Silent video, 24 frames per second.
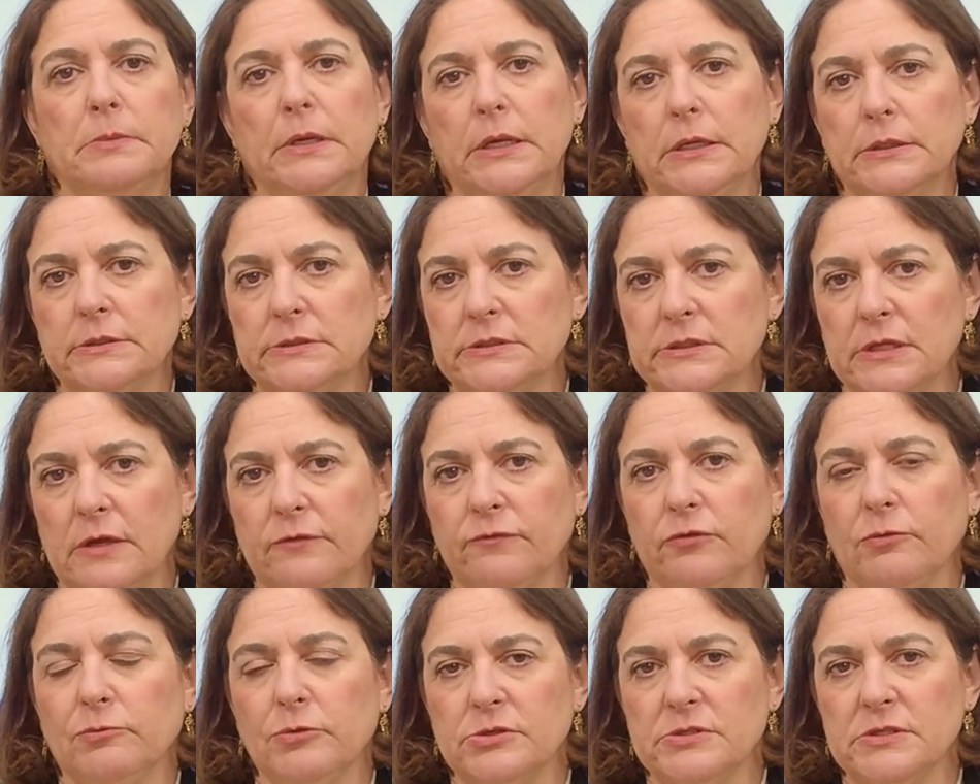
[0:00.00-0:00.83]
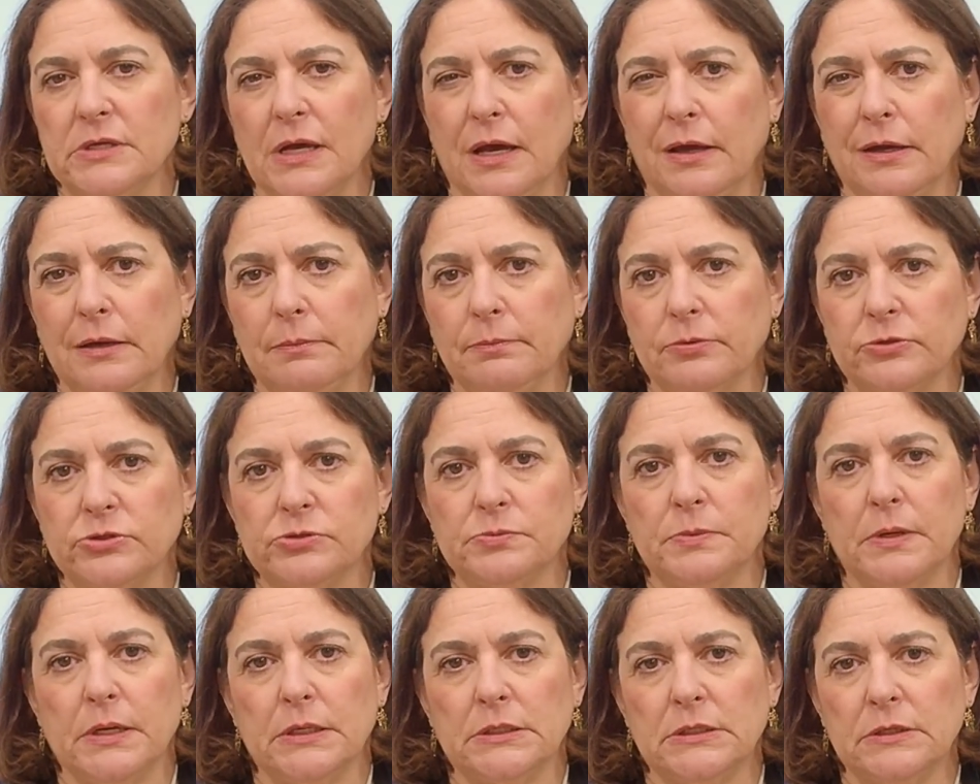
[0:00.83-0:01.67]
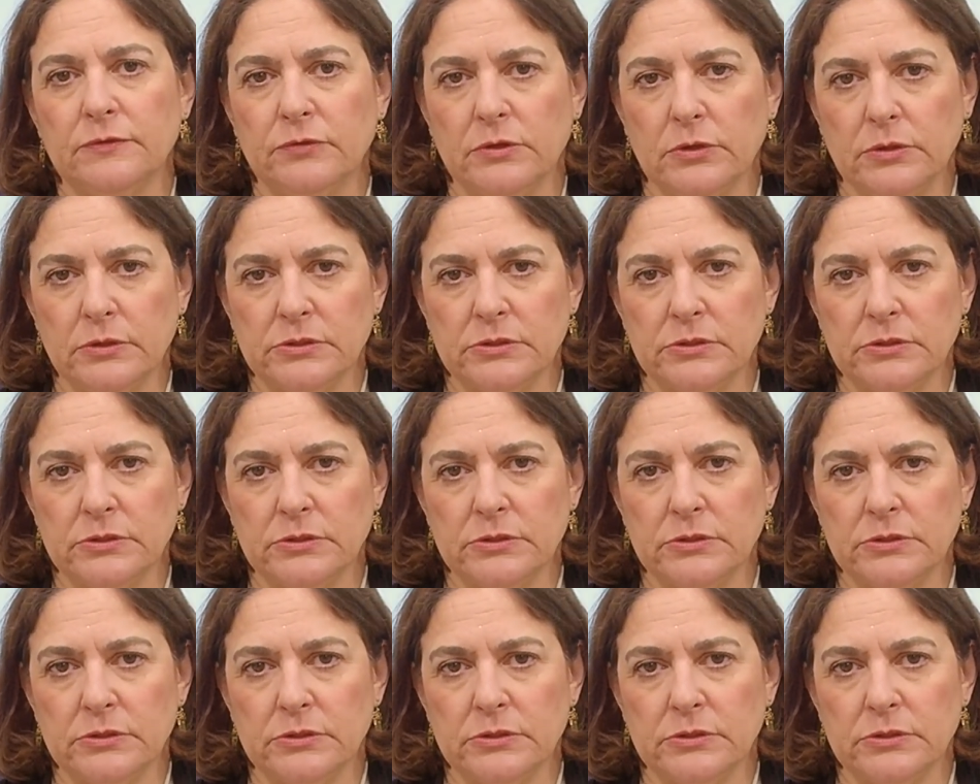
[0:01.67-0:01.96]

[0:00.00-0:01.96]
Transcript: means that from the Saudi perspective,